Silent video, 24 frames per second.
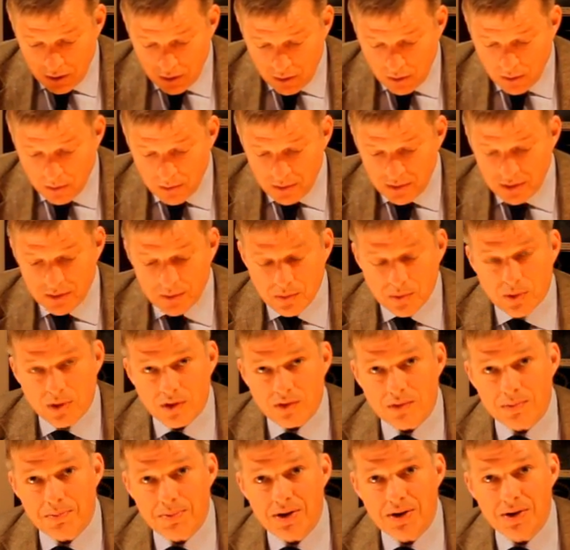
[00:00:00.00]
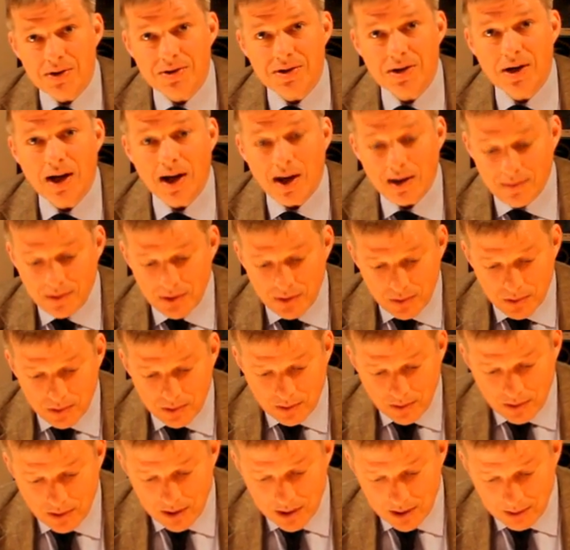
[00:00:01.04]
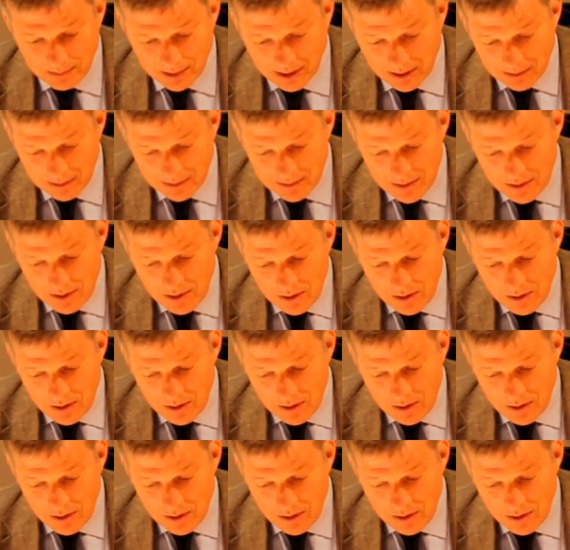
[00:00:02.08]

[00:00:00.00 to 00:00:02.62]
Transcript: go to the Court of Appeals and have our oral argument,